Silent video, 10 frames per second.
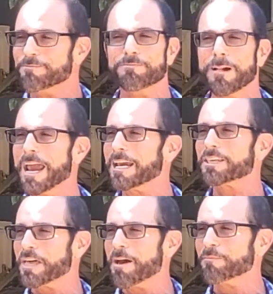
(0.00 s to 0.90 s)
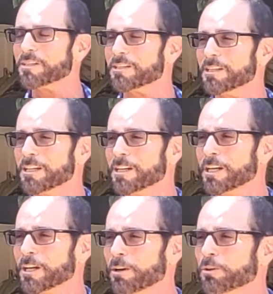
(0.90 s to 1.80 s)
Make them
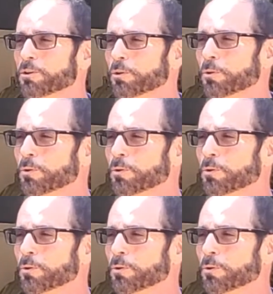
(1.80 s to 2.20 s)
hear you.